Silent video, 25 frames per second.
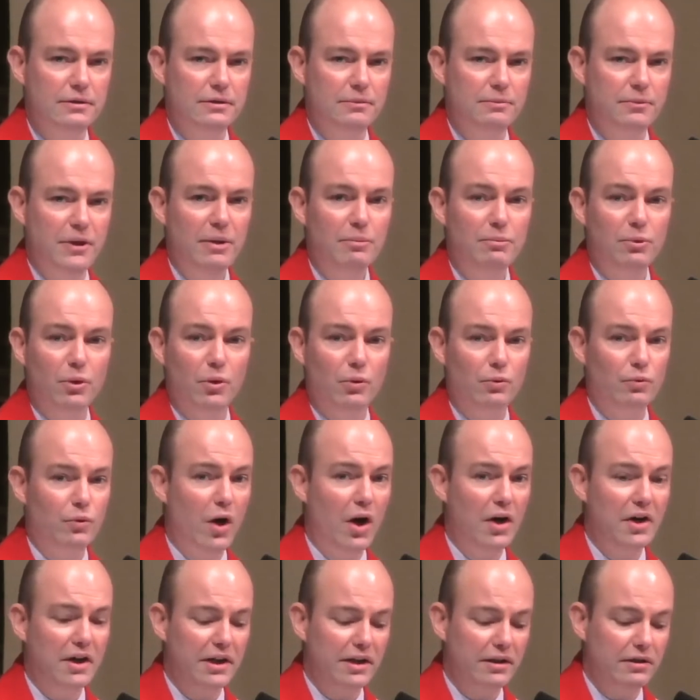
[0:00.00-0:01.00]
People
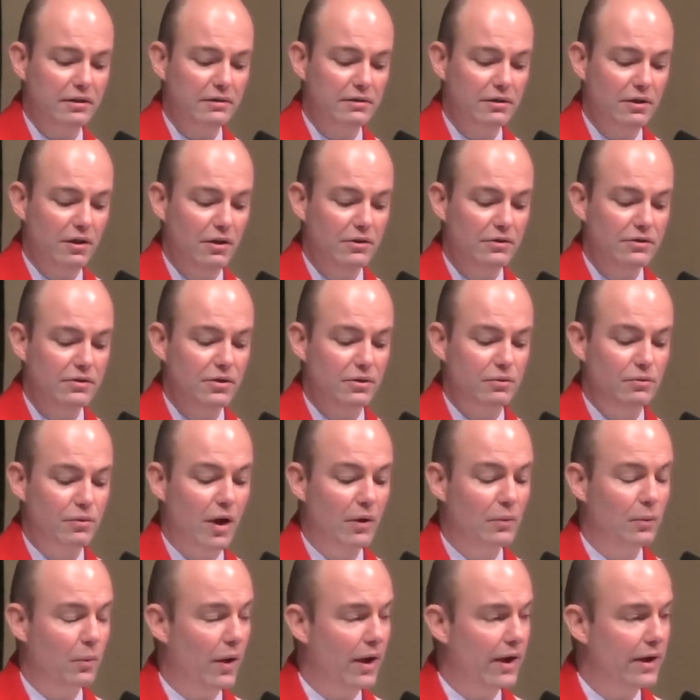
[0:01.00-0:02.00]
running onto
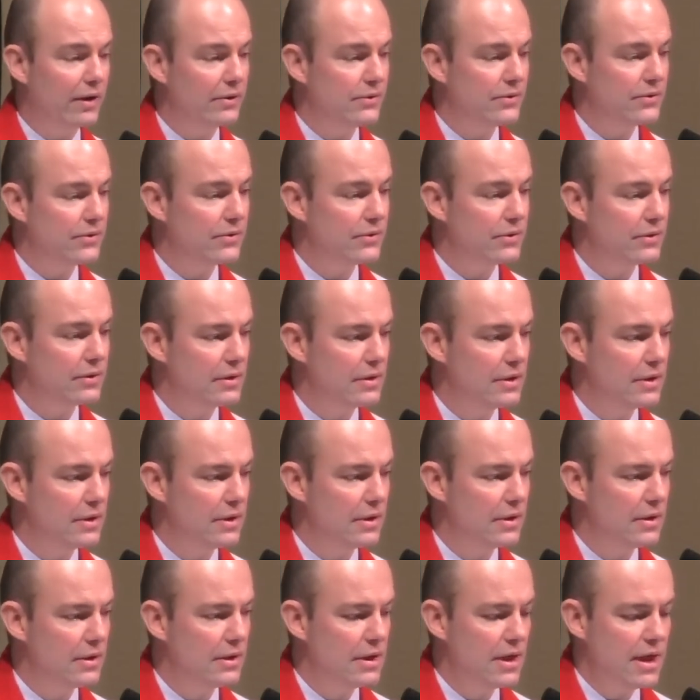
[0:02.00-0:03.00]
runways.
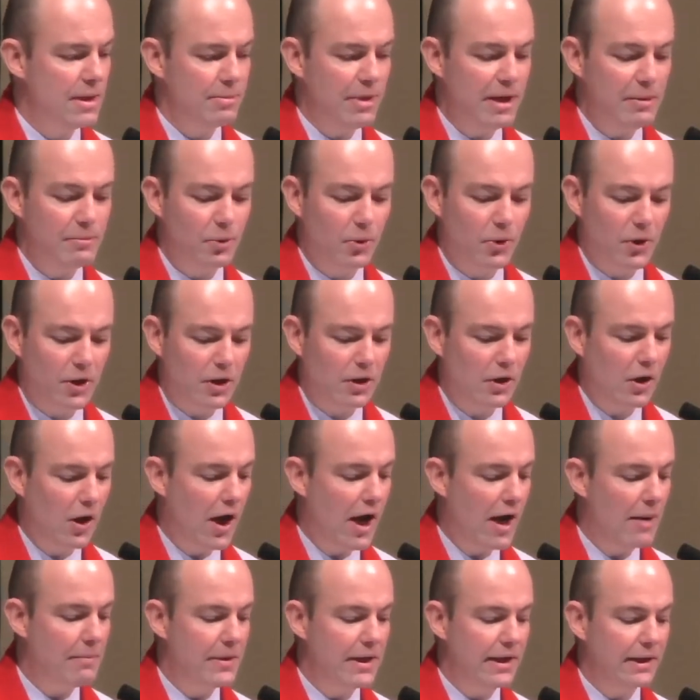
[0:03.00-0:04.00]
People
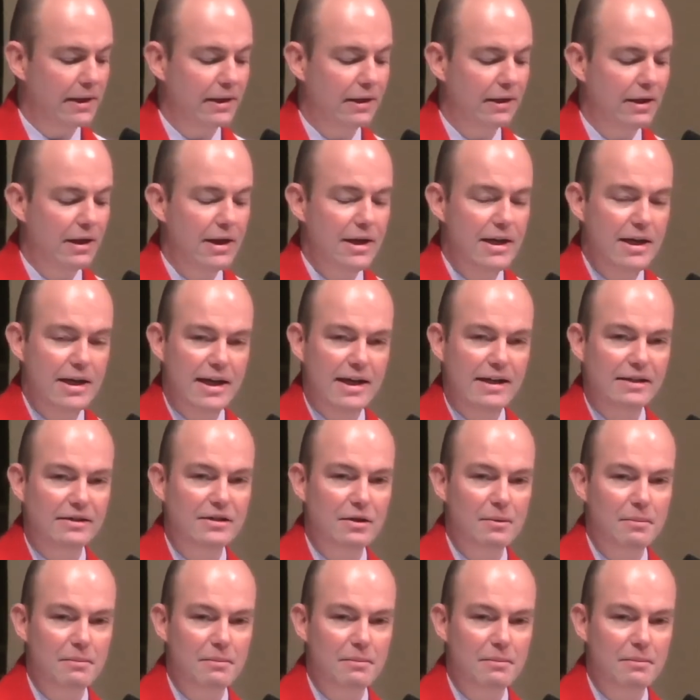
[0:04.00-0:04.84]
climbing into